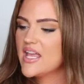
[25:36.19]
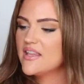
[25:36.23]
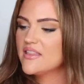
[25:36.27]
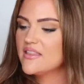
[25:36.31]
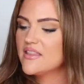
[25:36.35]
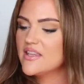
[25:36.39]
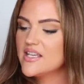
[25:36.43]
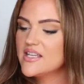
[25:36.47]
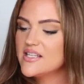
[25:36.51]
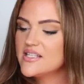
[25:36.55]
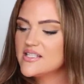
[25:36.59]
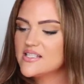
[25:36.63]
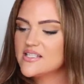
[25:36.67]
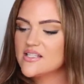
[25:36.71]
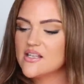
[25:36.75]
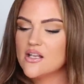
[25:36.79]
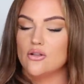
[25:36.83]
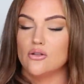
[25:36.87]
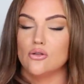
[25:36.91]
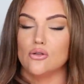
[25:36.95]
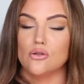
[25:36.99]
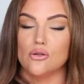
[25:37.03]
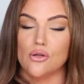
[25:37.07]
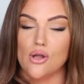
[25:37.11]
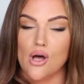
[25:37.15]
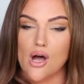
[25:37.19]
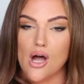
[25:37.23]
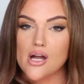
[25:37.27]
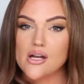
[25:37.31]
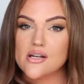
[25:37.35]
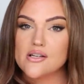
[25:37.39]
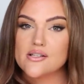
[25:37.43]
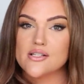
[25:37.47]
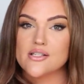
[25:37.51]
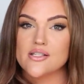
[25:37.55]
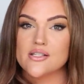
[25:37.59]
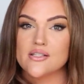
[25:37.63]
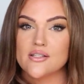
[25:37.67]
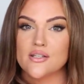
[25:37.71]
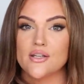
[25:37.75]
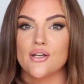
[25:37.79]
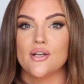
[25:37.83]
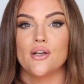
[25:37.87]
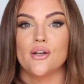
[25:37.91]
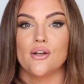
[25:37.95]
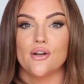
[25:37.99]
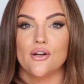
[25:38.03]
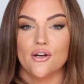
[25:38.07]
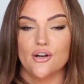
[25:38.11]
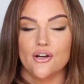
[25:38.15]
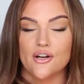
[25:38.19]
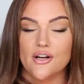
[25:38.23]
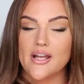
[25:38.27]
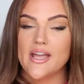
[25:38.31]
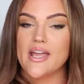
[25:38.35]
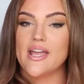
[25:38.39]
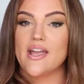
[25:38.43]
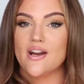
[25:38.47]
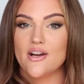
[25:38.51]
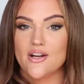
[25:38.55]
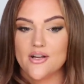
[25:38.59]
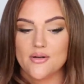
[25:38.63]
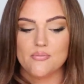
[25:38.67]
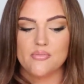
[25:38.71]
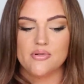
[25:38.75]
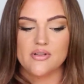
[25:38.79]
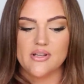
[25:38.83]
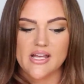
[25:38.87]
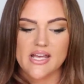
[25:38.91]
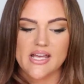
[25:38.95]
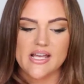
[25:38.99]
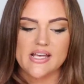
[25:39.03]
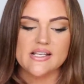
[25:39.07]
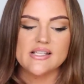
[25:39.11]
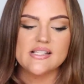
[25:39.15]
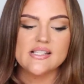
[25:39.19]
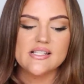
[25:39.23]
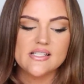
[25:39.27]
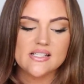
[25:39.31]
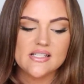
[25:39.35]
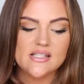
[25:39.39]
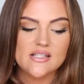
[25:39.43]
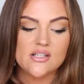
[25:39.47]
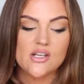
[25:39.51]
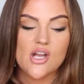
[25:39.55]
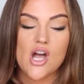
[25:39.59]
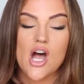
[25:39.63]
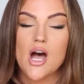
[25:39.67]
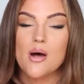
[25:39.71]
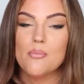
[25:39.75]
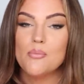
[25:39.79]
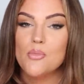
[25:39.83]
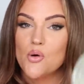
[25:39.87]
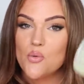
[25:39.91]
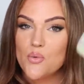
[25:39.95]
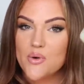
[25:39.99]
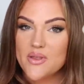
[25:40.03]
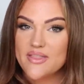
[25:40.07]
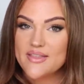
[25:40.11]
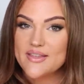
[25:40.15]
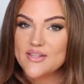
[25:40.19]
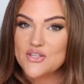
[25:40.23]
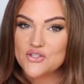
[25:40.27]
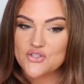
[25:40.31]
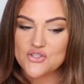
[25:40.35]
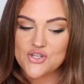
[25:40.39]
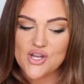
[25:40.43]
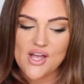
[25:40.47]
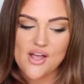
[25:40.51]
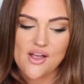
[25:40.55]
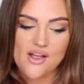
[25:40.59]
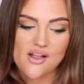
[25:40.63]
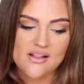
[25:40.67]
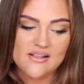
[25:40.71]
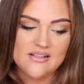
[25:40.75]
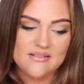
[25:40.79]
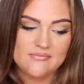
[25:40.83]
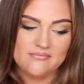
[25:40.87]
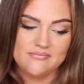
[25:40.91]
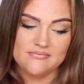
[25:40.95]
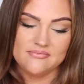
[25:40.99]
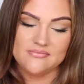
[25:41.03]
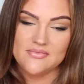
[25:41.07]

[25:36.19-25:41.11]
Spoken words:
This locked her hair in place, combo with this gel.